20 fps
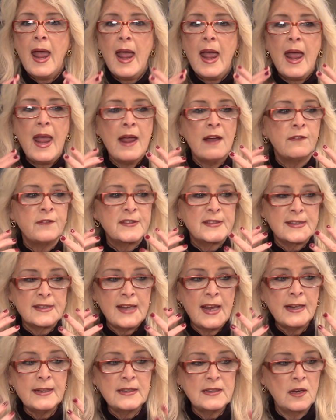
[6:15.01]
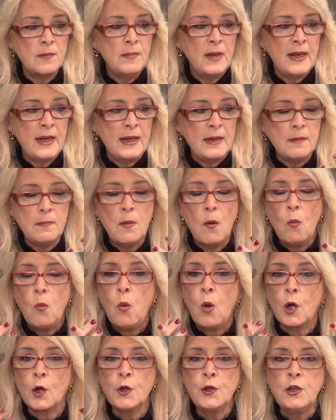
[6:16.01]
have said to me,
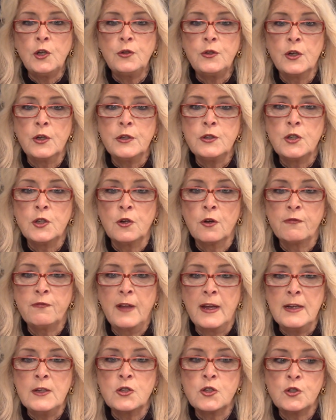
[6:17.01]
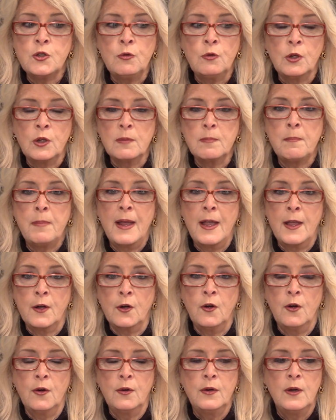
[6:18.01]
What are you doing to your face? You look
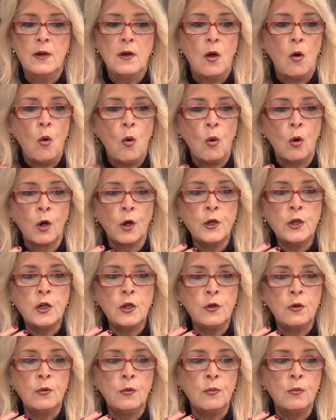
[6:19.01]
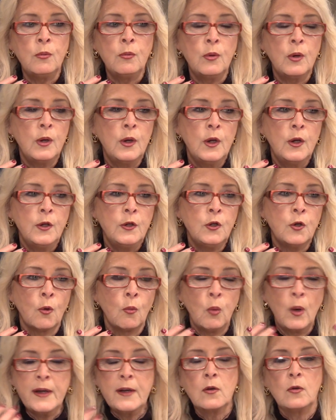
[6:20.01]
better, or you, your
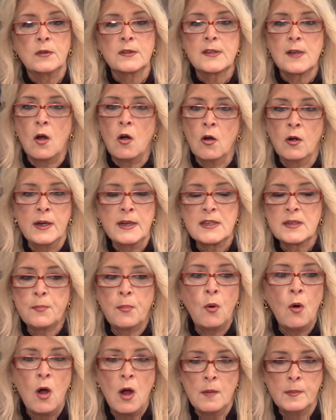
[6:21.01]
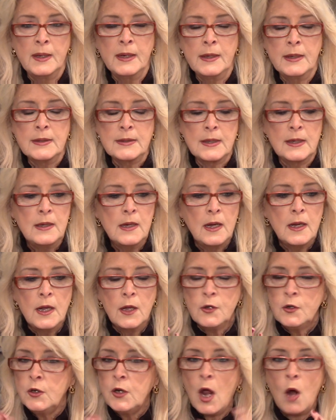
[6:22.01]
wrinkles aren't as prominent.
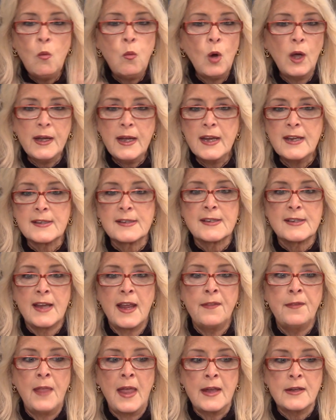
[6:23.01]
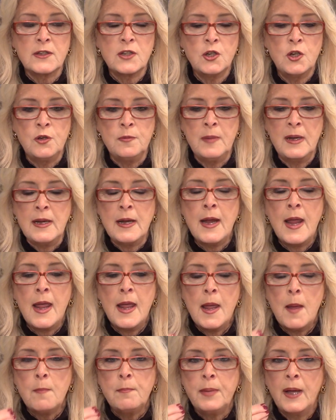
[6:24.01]
No one has said that to me,
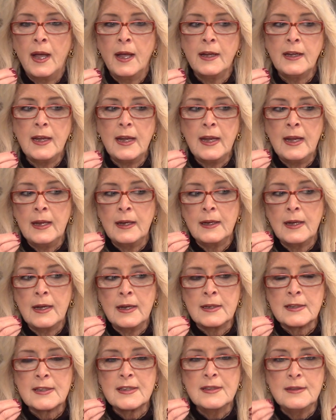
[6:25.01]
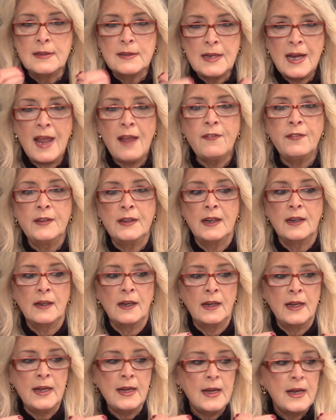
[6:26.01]
but it is
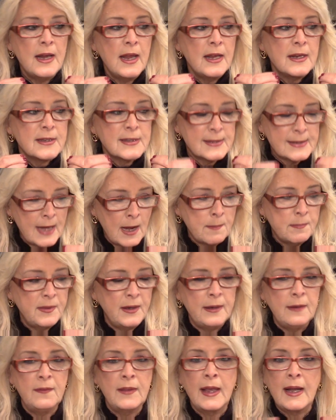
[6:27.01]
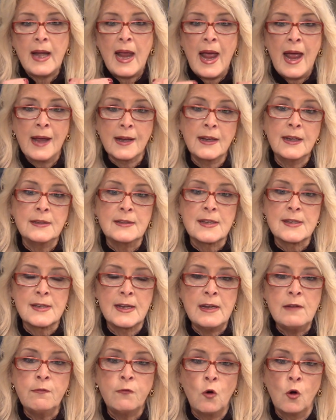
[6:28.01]
definitely something that I can
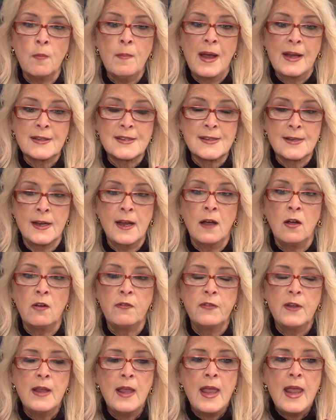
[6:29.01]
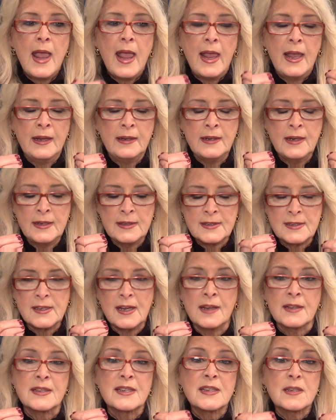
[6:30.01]
see for myself. And
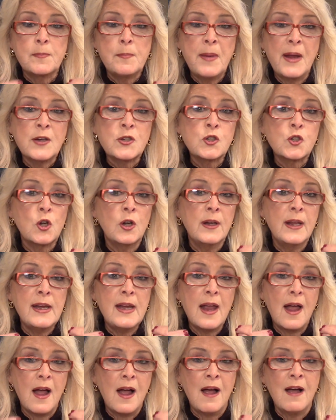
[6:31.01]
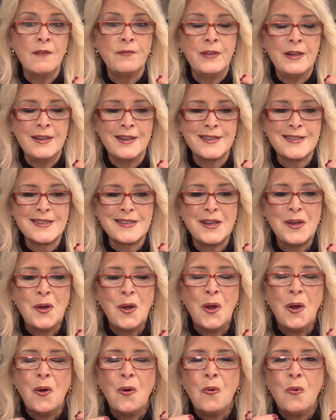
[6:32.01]
it's especially obvious
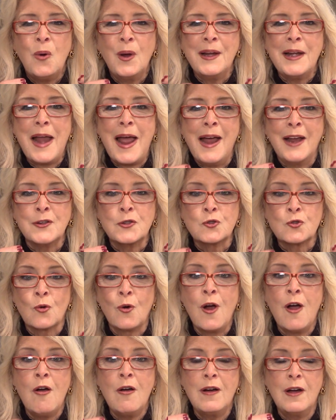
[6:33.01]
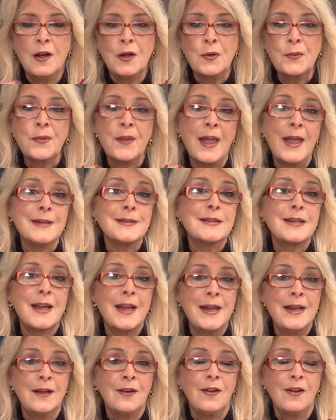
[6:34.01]
when I draw on that
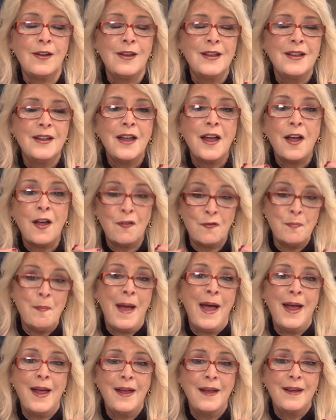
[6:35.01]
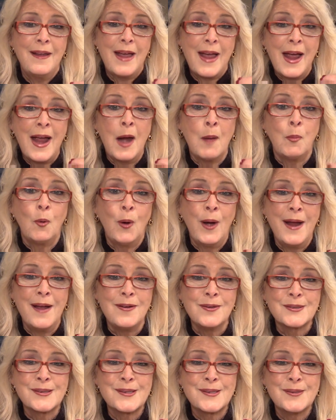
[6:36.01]
tail of my
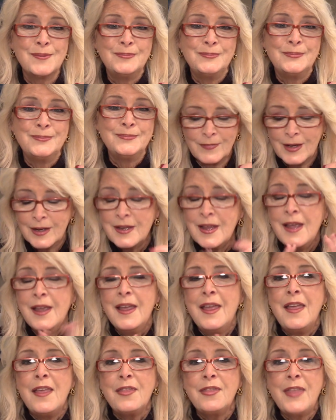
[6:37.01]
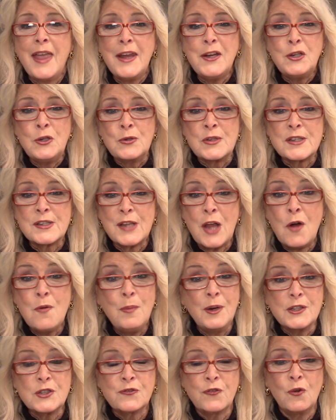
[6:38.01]
eyebrows. Thank you so
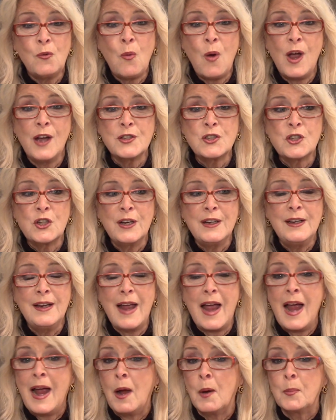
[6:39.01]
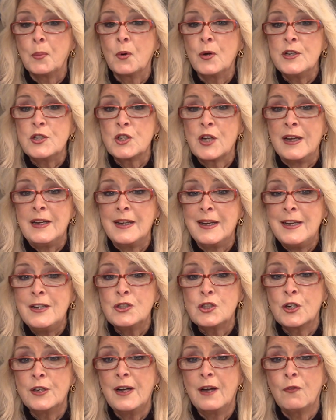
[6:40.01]
much for watching. I appreciate
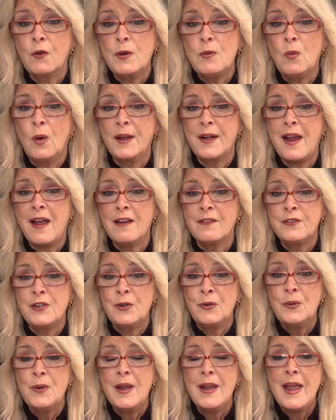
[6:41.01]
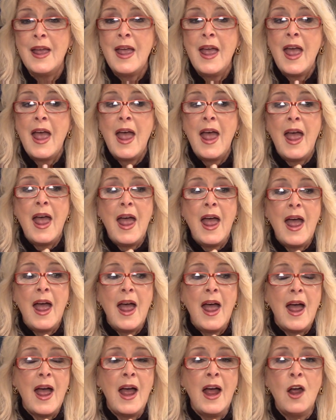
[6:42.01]
each and every one of you.
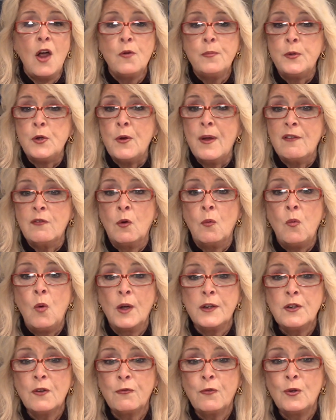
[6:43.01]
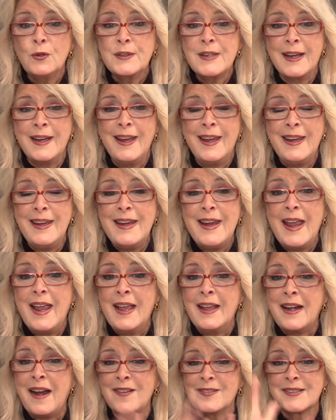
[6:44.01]
I hope you have a wonderful day,
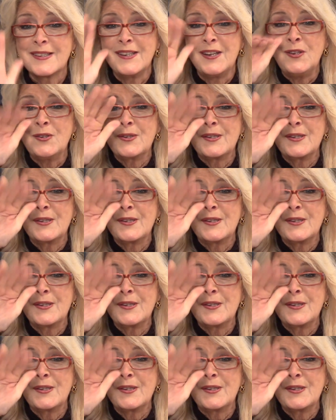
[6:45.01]
and I'll see you